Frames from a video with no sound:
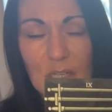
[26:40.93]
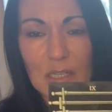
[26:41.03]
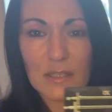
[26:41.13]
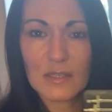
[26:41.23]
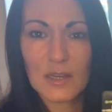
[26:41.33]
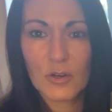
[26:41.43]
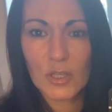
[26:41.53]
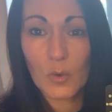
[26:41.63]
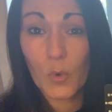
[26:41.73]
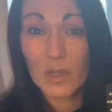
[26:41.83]

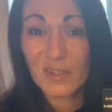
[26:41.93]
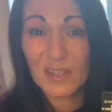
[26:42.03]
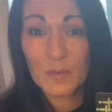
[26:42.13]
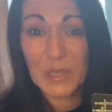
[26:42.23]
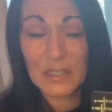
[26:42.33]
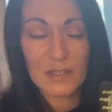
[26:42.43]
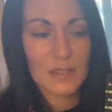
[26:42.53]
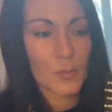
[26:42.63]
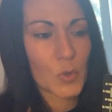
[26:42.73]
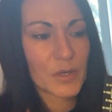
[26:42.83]
necessarily want to speak to
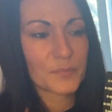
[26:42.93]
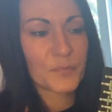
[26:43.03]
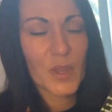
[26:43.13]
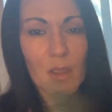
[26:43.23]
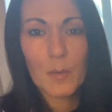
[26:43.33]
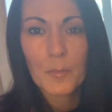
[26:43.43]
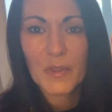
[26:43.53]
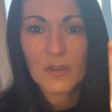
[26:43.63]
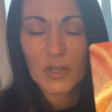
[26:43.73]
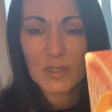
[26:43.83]
someone,
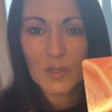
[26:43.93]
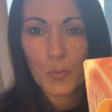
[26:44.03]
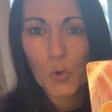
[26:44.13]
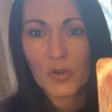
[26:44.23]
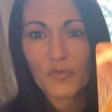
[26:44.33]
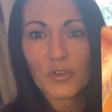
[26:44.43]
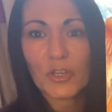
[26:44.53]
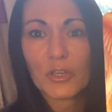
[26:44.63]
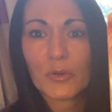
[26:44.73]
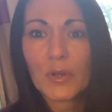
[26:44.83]
but there is support for
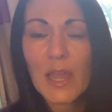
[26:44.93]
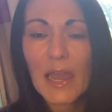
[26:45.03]
you.